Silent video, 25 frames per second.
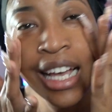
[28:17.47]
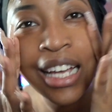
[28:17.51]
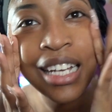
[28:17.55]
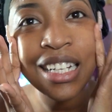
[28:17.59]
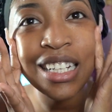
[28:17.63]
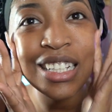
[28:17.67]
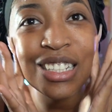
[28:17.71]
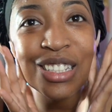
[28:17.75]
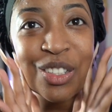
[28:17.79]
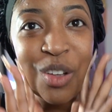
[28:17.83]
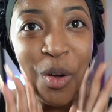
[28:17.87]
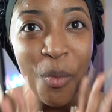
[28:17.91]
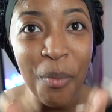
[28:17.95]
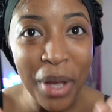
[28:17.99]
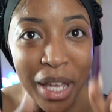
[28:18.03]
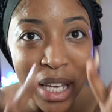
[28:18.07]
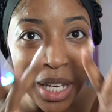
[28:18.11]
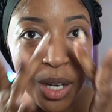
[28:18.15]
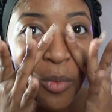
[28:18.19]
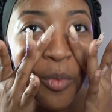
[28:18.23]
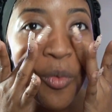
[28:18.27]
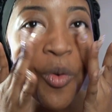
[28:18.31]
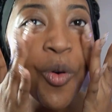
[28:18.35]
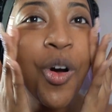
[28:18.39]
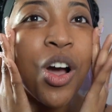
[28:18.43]
There's no
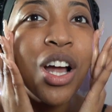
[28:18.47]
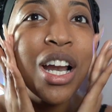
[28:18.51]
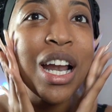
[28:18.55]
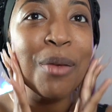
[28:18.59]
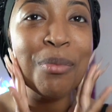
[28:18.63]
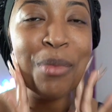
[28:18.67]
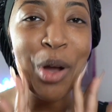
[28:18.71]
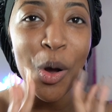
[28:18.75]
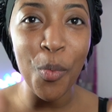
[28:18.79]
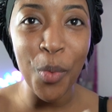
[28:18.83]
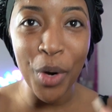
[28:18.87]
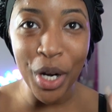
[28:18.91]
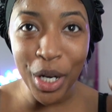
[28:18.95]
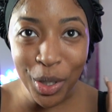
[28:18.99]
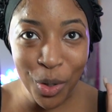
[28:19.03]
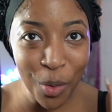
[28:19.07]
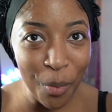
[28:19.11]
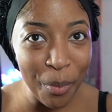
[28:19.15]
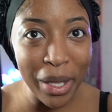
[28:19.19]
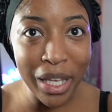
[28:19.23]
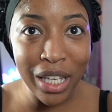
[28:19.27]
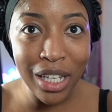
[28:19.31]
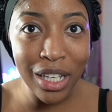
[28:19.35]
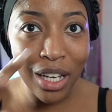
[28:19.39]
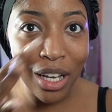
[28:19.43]
makeup on. I'm not wearing no
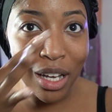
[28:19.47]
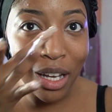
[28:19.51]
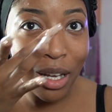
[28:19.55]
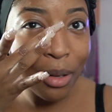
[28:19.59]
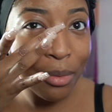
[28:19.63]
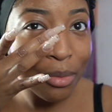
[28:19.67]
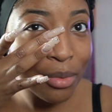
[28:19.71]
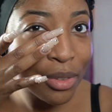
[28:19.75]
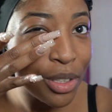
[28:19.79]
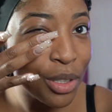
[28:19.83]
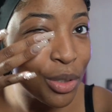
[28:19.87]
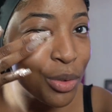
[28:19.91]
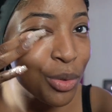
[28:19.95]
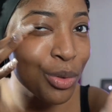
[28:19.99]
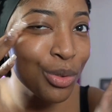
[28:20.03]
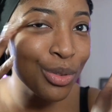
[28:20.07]
makeup. Do